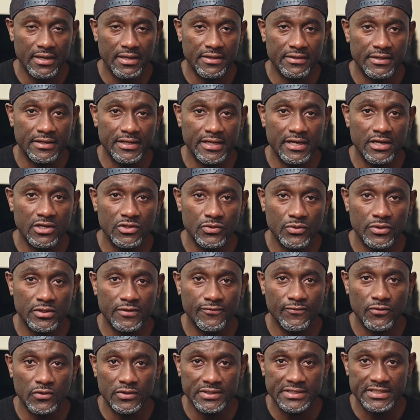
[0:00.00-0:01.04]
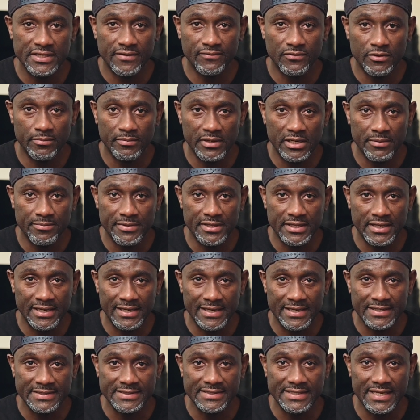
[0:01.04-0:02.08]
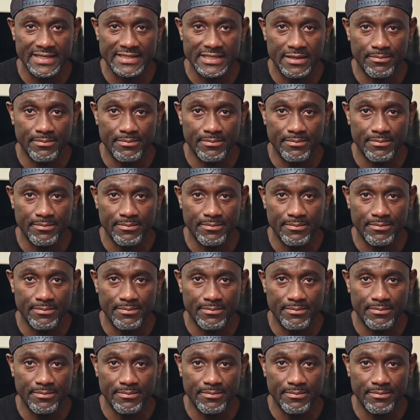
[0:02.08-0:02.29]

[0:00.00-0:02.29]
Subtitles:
The Nikon 24-70mm lens has